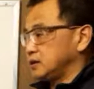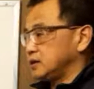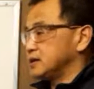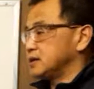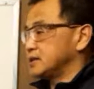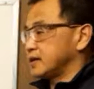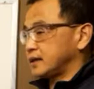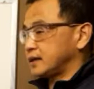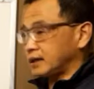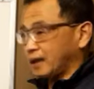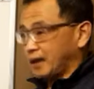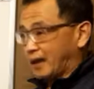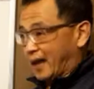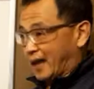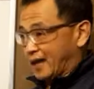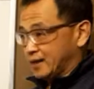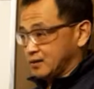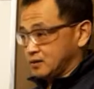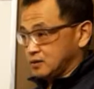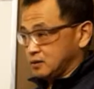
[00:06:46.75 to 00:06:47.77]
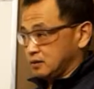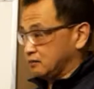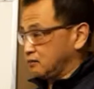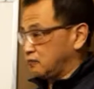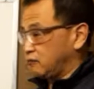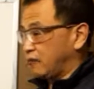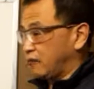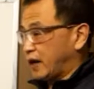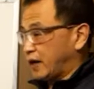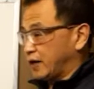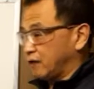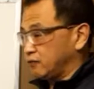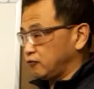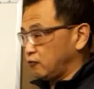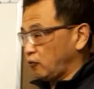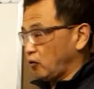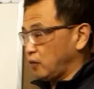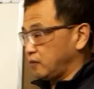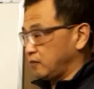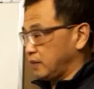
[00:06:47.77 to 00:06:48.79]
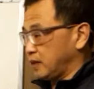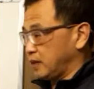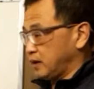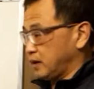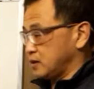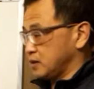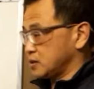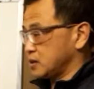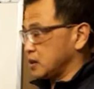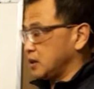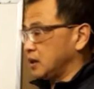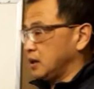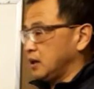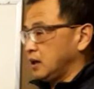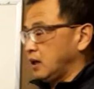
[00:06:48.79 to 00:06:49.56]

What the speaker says: in that less than 4 minutes.